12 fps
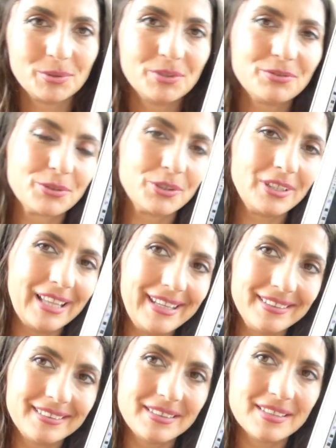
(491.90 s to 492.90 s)
for
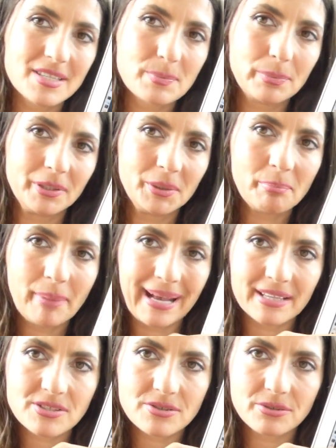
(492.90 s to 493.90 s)
letting the sperm
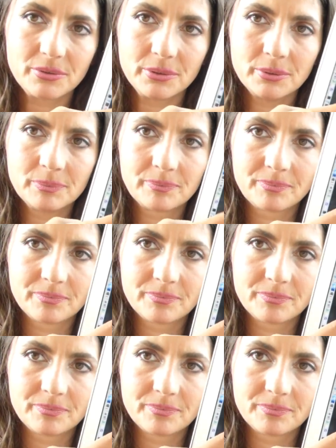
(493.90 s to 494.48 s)
pass through.